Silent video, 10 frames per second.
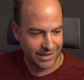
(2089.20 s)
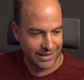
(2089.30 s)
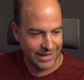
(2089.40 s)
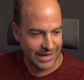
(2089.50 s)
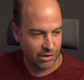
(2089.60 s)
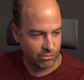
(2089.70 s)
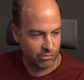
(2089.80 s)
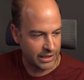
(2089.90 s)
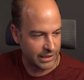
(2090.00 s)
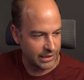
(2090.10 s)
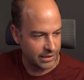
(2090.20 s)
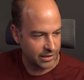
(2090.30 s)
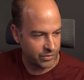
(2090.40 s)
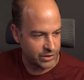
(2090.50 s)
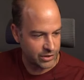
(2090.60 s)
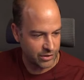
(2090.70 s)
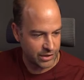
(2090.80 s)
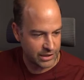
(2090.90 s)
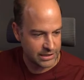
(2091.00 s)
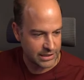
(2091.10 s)
And now really, if we
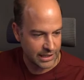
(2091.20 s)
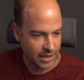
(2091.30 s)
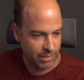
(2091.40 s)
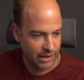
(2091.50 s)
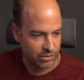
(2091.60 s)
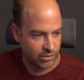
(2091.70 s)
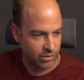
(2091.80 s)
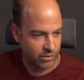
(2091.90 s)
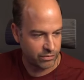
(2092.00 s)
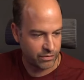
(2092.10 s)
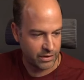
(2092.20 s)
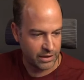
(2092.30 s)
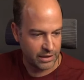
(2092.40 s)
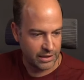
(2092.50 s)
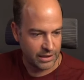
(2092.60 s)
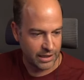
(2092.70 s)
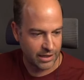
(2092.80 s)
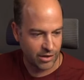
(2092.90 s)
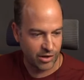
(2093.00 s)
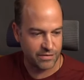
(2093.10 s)
turn this layer back on and off,
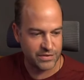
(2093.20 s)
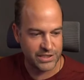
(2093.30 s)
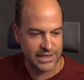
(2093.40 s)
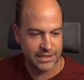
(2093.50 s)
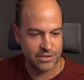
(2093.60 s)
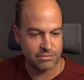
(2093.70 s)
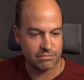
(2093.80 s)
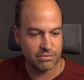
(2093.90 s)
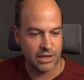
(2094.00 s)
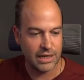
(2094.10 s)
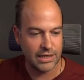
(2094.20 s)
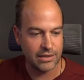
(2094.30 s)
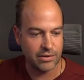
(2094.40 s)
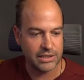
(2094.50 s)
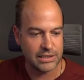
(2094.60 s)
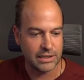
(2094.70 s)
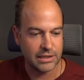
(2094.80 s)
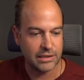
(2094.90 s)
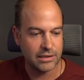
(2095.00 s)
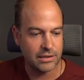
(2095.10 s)
it kind of sits really
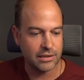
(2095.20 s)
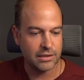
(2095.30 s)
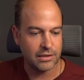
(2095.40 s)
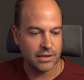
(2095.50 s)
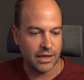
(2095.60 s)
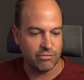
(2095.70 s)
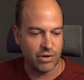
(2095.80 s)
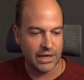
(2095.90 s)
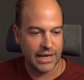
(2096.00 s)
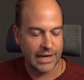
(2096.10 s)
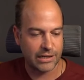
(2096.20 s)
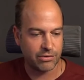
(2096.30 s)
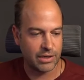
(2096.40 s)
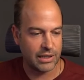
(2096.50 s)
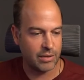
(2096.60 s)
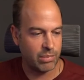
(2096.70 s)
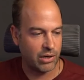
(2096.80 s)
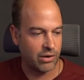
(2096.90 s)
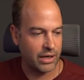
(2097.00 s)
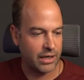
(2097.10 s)
nicely and really accurately
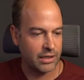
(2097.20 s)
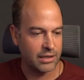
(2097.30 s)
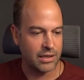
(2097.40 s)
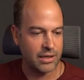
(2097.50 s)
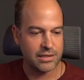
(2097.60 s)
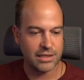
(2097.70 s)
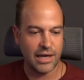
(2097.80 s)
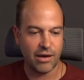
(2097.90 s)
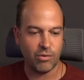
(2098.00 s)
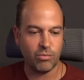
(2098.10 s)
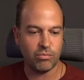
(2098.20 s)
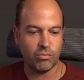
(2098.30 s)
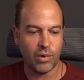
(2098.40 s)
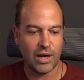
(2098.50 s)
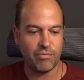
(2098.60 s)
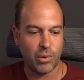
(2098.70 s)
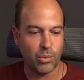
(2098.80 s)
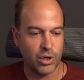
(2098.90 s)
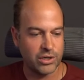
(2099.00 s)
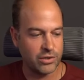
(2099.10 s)
behind it. So now, whatever we
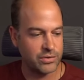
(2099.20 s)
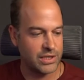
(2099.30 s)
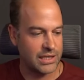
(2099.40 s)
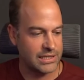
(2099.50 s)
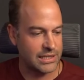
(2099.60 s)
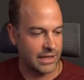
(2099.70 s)
want to do to this